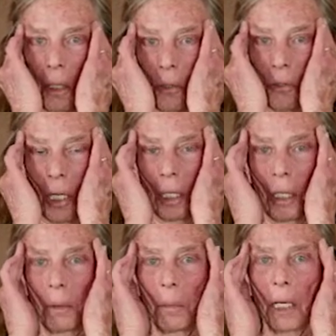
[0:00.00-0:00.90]

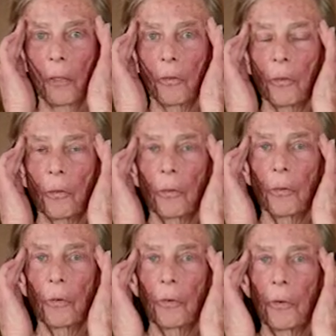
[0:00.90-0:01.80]
gently make
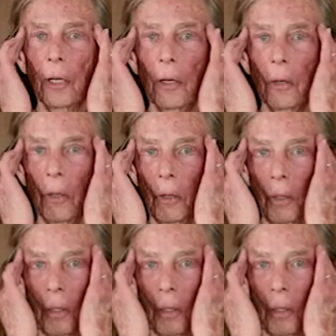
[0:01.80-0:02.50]
circles there.